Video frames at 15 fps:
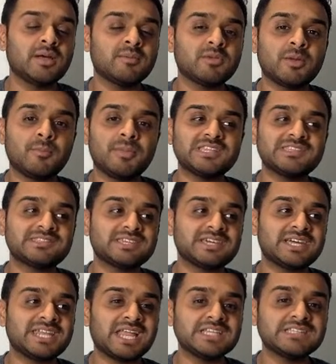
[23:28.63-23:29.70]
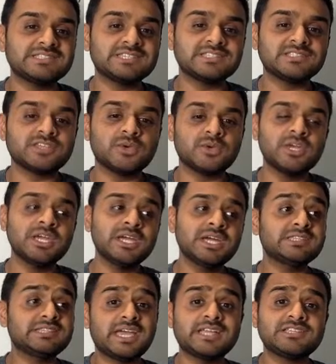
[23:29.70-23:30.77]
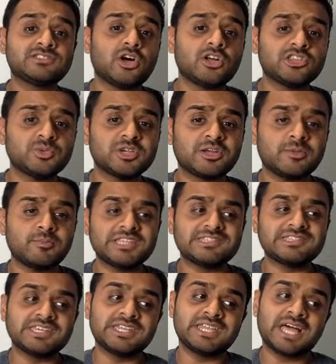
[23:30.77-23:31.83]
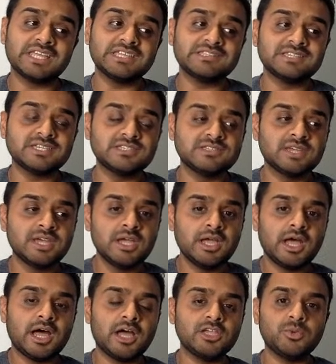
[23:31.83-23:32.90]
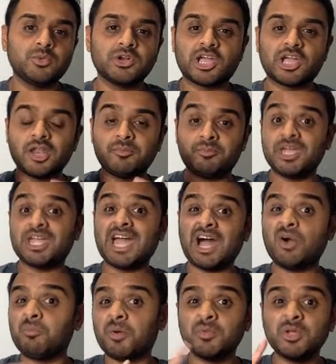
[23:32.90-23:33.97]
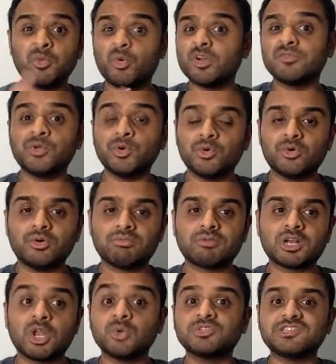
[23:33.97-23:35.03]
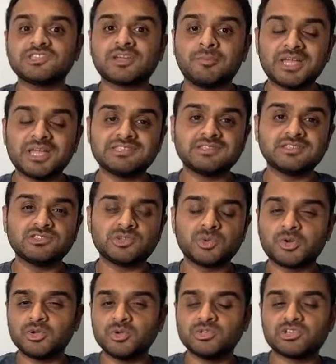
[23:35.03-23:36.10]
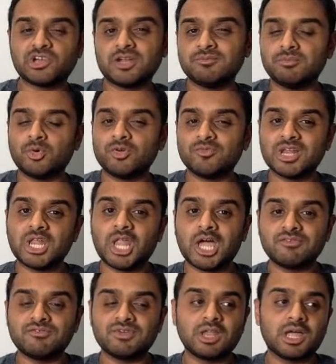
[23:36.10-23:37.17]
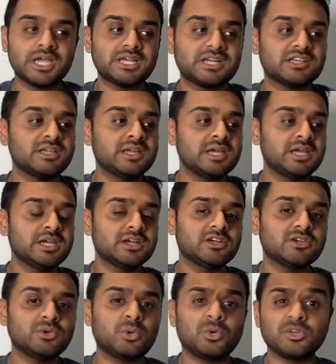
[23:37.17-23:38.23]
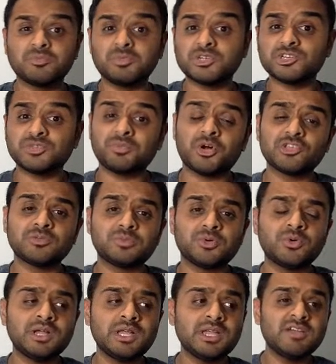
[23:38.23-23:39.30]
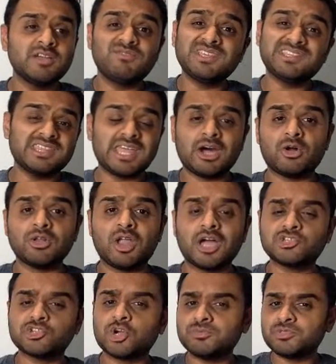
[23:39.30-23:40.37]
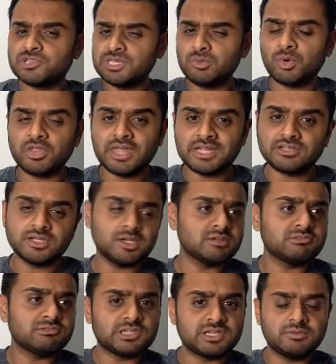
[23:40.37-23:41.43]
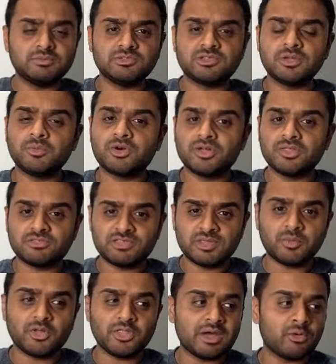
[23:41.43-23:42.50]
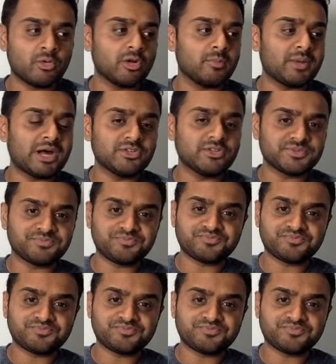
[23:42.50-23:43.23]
competitor analysis. So to get started with competitor analysis, you want to kind of pick out probably one of your closest competitors, someone who's kind of more of a like for like, or as much as possible. Visit their online shop, see what they're doing, see what they're all about,